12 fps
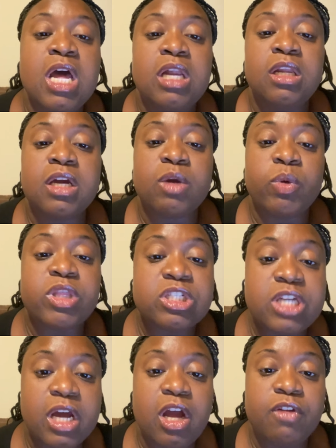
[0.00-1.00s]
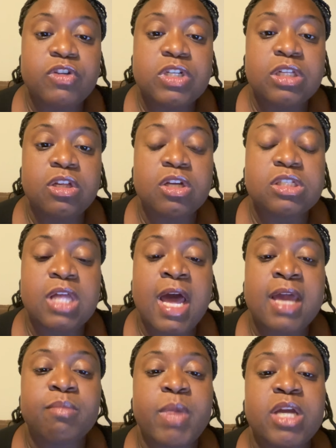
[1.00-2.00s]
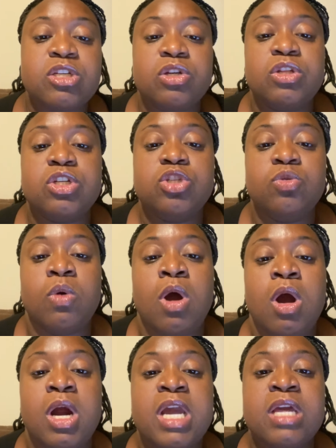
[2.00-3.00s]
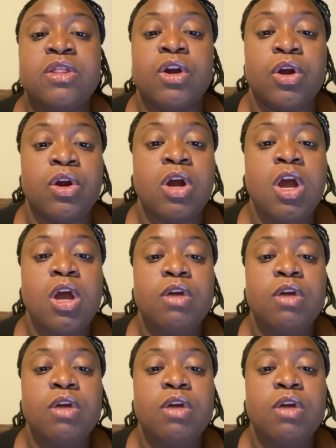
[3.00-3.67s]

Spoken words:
look at what the checkoff sheet looks like, make sure that you are either